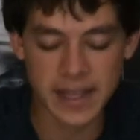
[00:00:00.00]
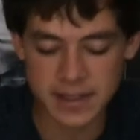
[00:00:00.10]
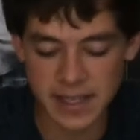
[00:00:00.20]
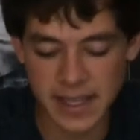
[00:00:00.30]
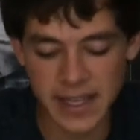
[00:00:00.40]

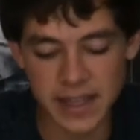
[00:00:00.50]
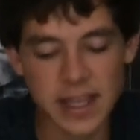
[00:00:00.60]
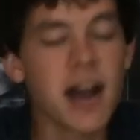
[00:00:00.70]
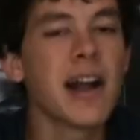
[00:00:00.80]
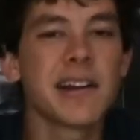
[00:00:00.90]
and get
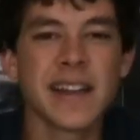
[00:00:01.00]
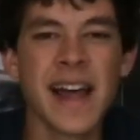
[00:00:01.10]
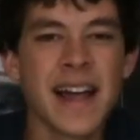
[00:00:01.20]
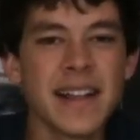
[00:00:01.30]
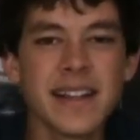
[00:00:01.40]
anything higher than
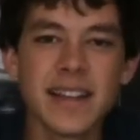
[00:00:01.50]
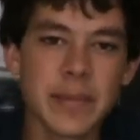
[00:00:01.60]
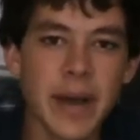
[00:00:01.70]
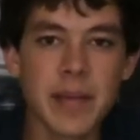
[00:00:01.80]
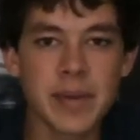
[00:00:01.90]
that,
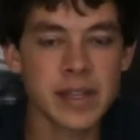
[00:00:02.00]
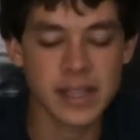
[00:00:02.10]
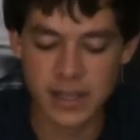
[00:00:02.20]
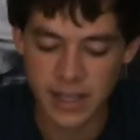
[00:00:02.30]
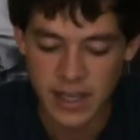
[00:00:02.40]
in my
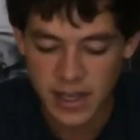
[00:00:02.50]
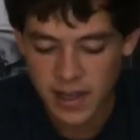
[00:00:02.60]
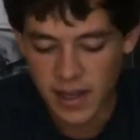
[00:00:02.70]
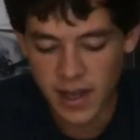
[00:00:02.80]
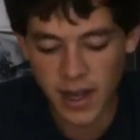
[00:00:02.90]
opinion.
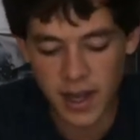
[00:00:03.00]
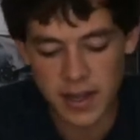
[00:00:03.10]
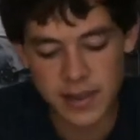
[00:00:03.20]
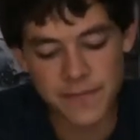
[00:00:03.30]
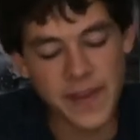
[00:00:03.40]

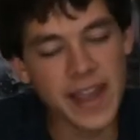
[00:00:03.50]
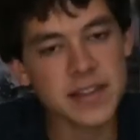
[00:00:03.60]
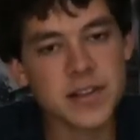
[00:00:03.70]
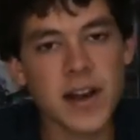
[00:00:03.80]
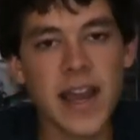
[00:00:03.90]
The
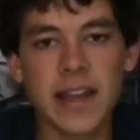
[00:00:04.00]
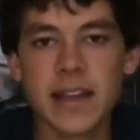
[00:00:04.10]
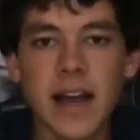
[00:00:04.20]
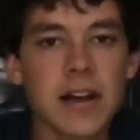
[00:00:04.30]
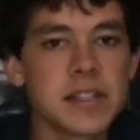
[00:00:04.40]
fans grade,
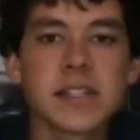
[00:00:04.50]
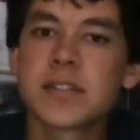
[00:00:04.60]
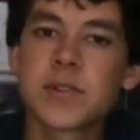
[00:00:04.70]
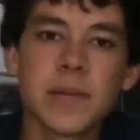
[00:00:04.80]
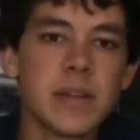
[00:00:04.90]
I was
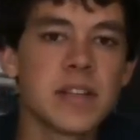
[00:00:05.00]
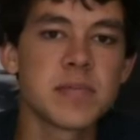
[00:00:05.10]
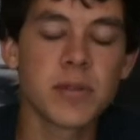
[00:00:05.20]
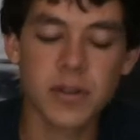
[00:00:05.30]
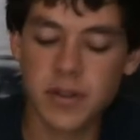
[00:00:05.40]
extremely
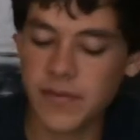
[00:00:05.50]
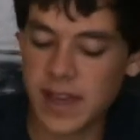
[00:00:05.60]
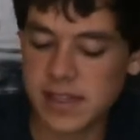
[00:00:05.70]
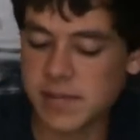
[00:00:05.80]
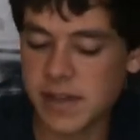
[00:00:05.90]
disappointed with the
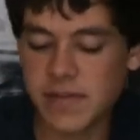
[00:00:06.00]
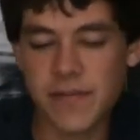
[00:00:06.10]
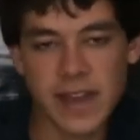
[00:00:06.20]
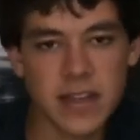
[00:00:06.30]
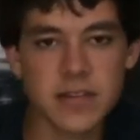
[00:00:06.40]
fans. I'm going to give
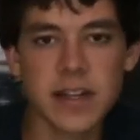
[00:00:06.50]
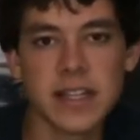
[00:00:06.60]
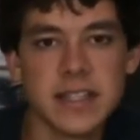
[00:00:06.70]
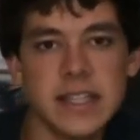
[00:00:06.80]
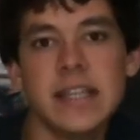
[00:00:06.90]
the fans grade
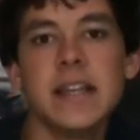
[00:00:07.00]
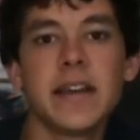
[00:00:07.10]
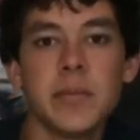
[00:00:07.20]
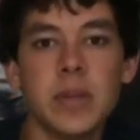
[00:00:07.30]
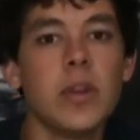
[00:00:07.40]
a D, and it
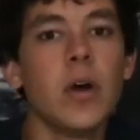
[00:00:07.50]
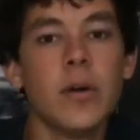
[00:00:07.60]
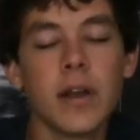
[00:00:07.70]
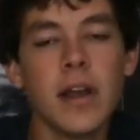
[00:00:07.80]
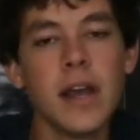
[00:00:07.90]
could be
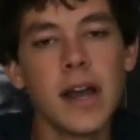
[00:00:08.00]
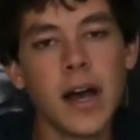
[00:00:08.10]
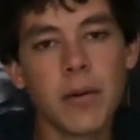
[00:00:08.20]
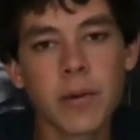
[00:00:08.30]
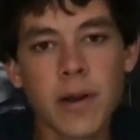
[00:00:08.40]
lower.
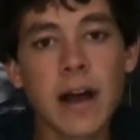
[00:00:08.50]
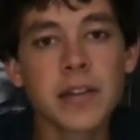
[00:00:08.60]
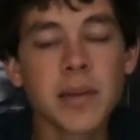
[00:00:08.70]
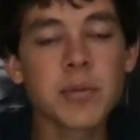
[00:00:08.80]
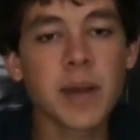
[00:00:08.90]
We were
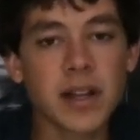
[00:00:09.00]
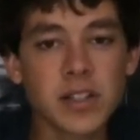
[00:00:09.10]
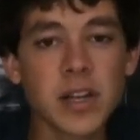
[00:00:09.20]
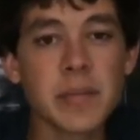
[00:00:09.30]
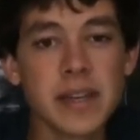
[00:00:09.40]
outnumbered by
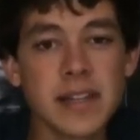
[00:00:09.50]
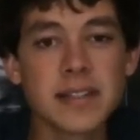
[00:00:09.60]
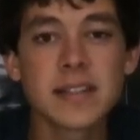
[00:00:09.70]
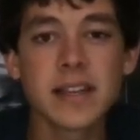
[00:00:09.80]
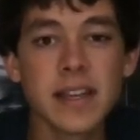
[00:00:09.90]

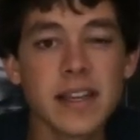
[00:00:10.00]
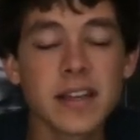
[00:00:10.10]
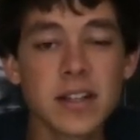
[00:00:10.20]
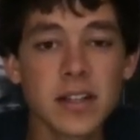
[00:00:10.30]
Colombians in